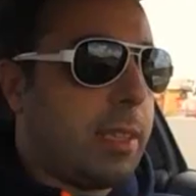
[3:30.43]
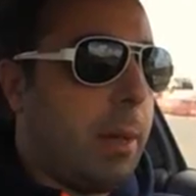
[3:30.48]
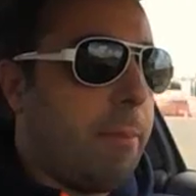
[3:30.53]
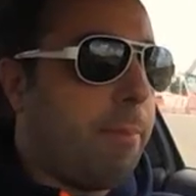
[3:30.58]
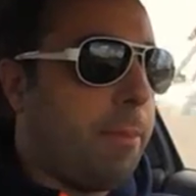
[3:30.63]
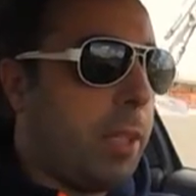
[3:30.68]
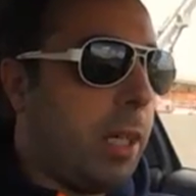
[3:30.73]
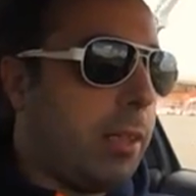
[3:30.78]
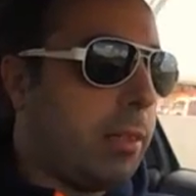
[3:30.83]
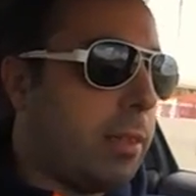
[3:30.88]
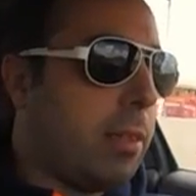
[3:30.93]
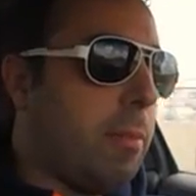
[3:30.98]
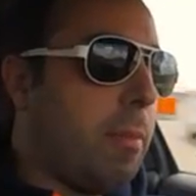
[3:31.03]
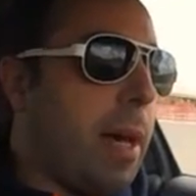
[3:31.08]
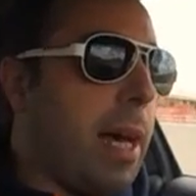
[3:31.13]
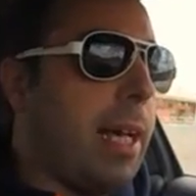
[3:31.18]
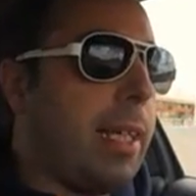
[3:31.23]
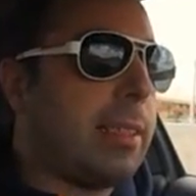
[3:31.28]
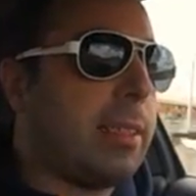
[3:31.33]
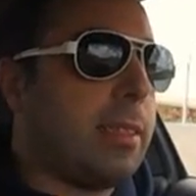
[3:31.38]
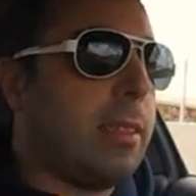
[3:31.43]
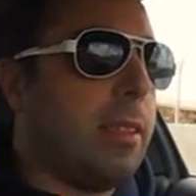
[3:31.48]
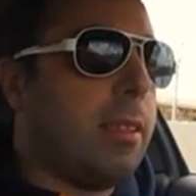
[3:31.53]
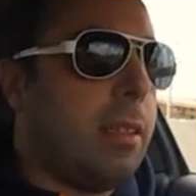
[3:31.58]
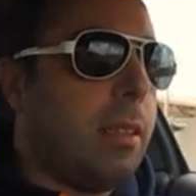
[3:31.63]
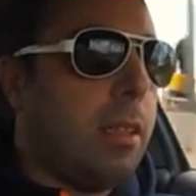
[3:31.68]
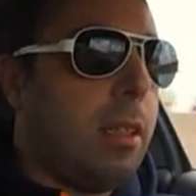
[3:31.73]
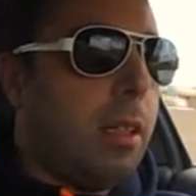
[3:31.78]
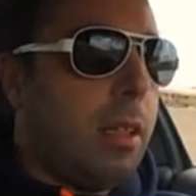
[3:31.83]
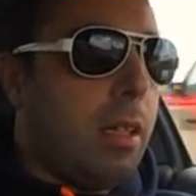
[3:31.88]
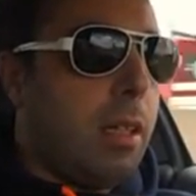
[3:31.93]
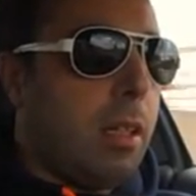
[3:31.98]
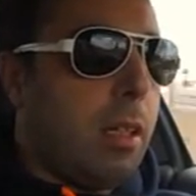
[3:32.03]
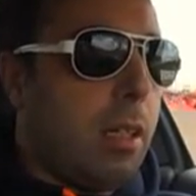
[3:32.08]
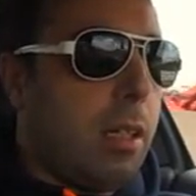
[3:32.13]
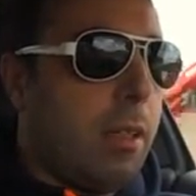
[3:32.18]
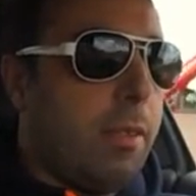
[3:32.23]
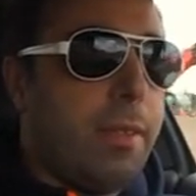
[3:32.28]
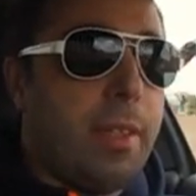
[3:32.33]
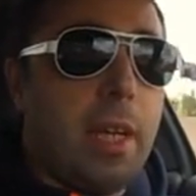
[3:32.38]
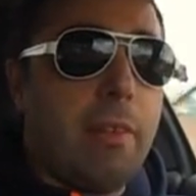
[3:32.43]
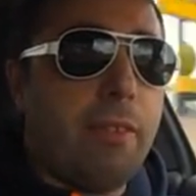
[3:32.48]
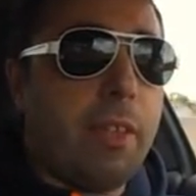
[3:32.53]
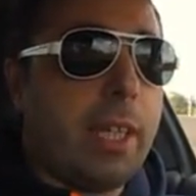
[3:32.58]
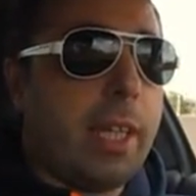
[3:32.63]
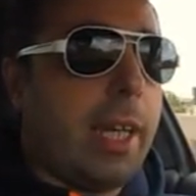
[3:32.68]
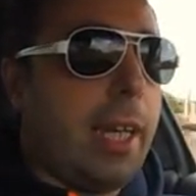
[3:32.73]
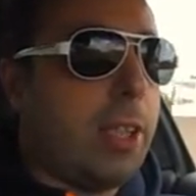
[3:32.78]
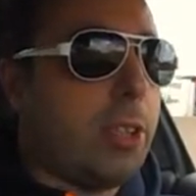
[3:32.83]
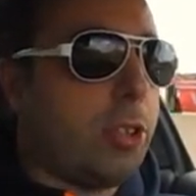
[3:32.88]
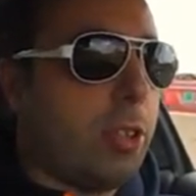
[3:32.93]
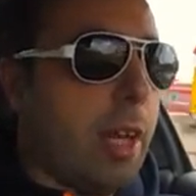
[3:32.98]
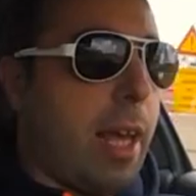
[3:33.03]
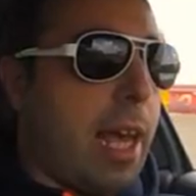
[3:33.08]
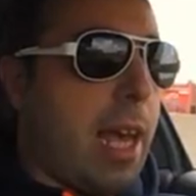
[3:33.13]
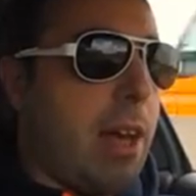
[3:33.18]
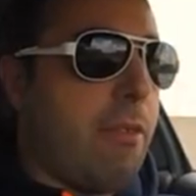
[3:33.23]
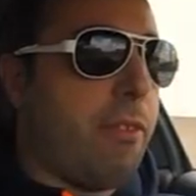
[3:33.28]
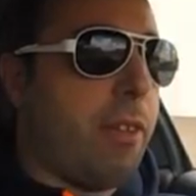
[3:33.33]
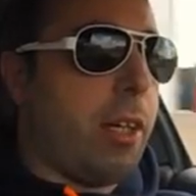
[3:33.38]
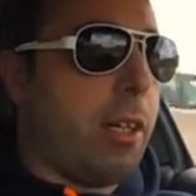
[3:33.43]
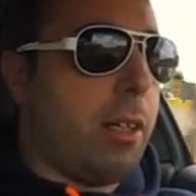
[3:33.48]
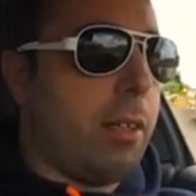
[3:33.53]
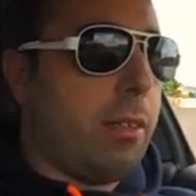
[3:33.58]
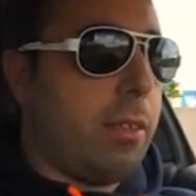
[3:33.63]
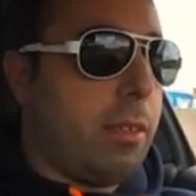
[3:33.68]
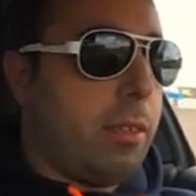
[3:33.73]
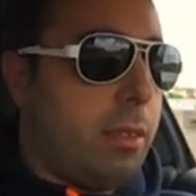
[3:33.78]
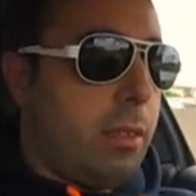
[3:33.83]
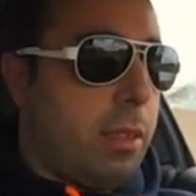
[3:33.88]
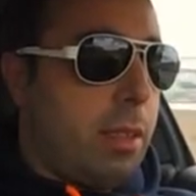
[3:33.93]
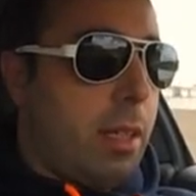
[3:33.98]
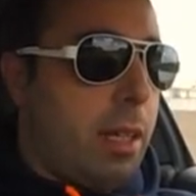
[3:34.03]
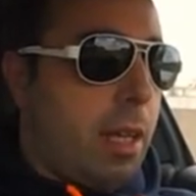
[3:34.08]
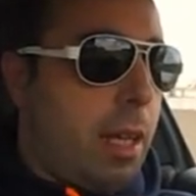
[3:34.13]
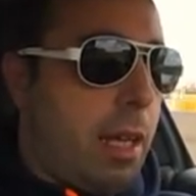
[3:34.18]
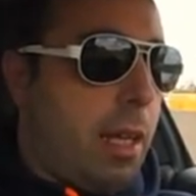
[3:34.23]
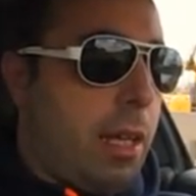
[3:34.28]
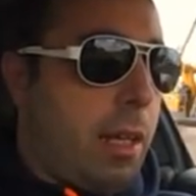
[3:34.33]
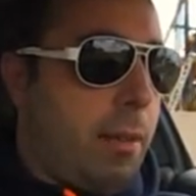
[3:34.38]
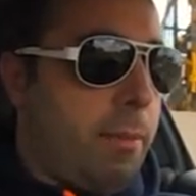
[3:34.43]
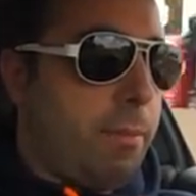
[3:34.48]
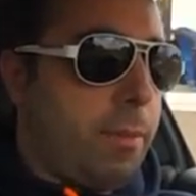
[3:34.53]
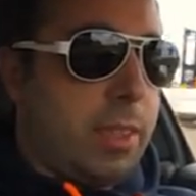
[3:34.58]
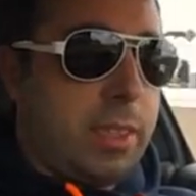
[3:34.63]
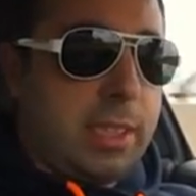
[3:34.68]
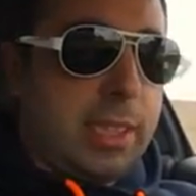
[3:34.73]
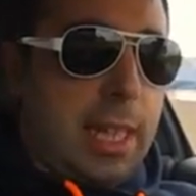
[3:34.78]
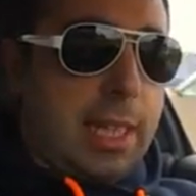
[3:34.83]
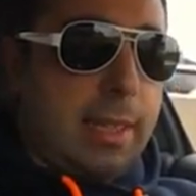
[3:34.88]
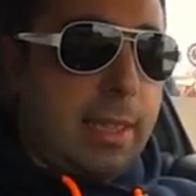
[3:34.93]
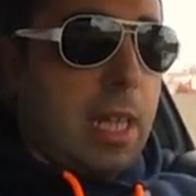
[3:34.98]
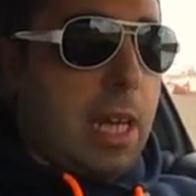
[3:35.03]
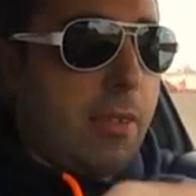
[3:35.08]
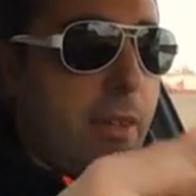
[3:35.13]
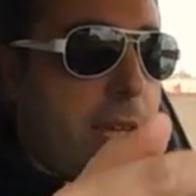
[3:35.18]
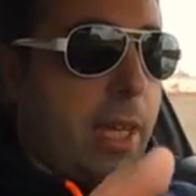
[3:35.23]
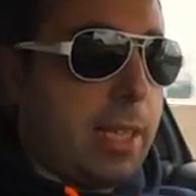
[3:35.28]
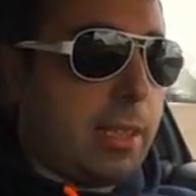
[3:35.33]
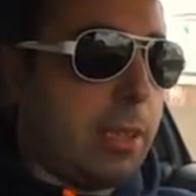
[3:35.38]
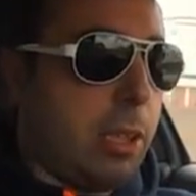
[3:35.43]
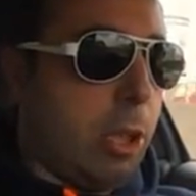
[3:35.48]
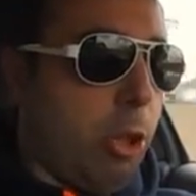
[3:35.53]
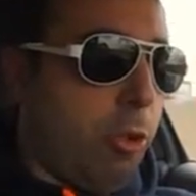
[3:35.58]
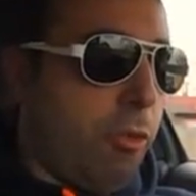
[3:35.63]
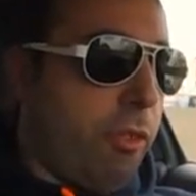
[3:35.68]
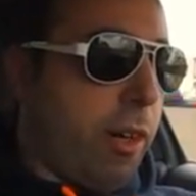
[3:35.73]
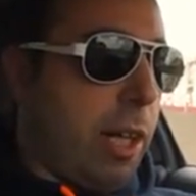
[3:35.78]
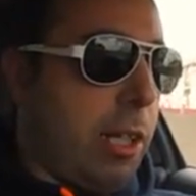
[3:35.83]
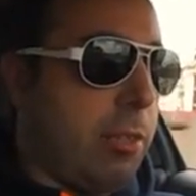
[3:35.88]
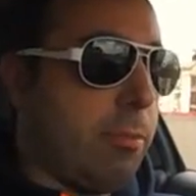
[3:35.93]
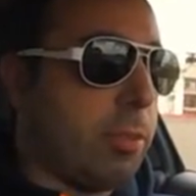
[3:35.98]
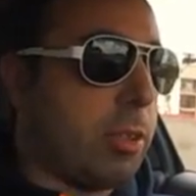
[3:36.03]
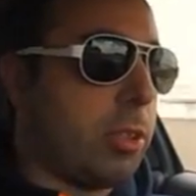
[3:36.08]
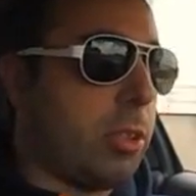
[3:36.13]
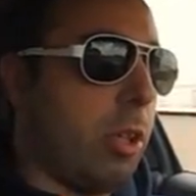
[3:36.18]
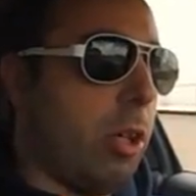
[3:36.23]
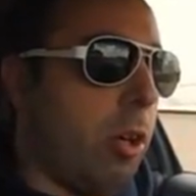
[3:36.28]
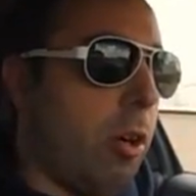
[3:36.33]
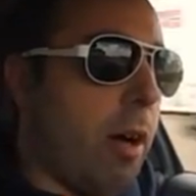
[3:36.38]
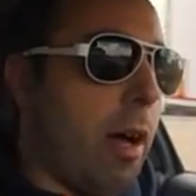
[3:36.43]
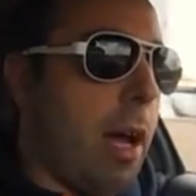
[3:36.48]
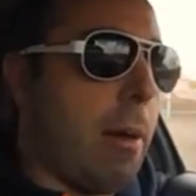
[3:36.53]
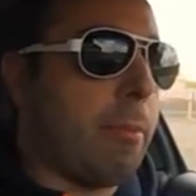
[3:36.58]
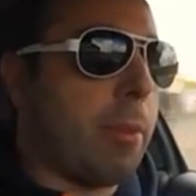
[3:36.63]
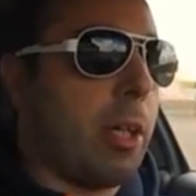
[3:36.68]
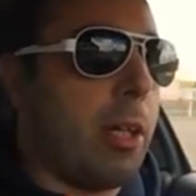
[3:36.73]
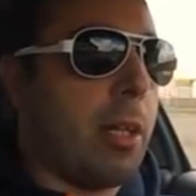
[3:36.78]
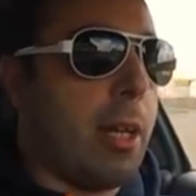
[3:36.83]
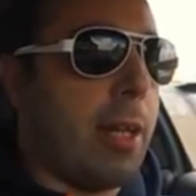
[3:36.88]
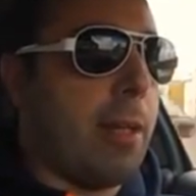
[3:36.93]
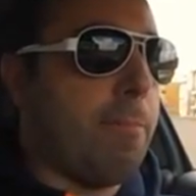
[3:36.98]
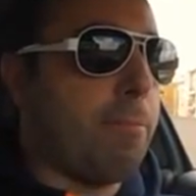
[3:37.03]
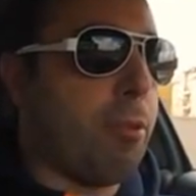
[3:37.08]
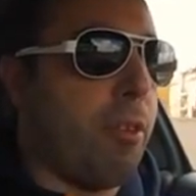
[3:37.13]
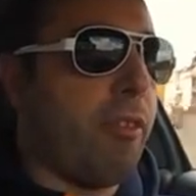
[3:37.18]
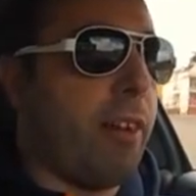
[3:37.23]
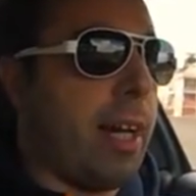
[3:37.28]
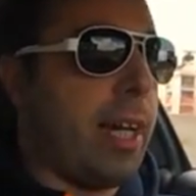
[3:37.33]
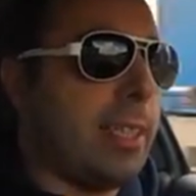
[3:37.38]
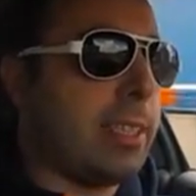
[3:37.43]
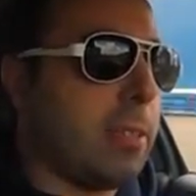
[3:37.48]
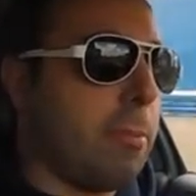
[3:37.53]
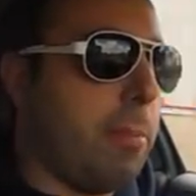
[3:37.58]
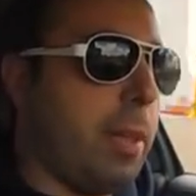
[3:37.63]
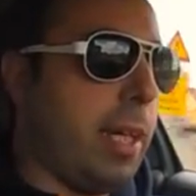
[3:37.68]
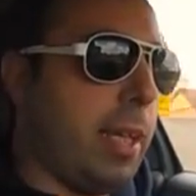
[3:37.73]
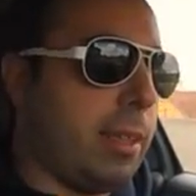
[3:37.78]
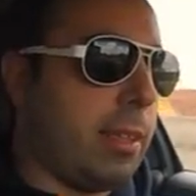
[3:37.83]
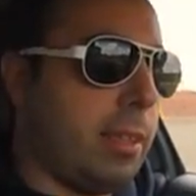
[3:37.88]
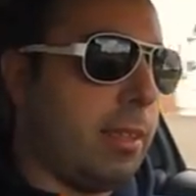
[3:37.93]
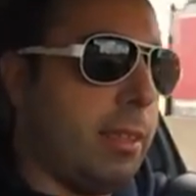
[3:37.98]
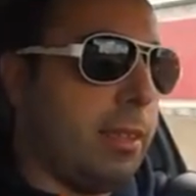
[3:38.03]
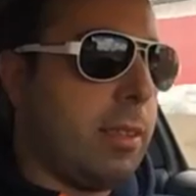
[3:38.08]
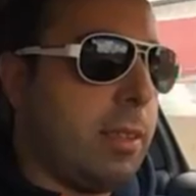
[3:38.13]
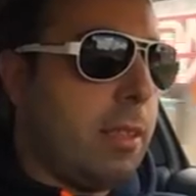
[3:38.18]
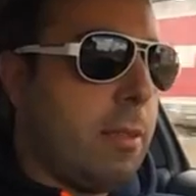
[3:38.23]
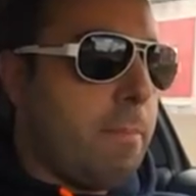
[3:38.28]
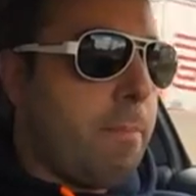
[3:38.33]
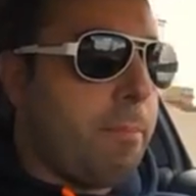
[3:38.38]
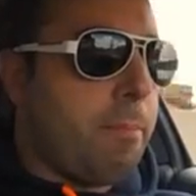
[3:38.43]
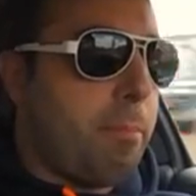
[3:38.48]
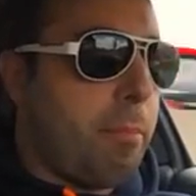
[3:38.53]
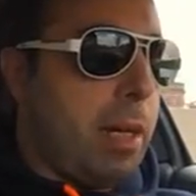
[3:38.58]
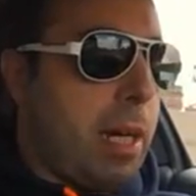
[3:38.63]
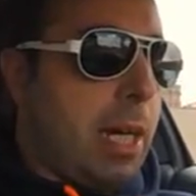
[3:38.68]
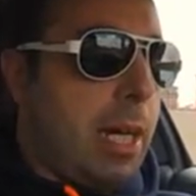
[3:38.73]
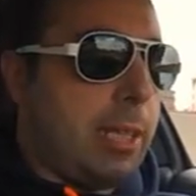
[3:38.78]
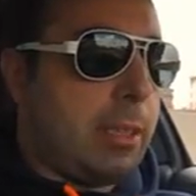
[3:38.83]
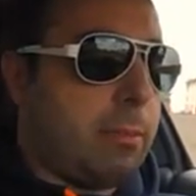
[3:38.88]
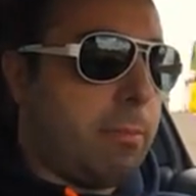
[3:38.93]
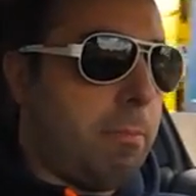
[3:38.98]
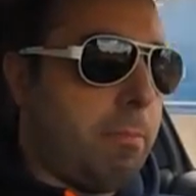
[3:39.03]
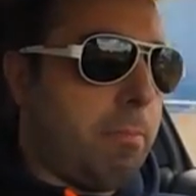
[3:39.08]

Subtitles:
I'm not the best navigator ever, and the sat-nav has low volume, so I'm gonna improvise a bit, but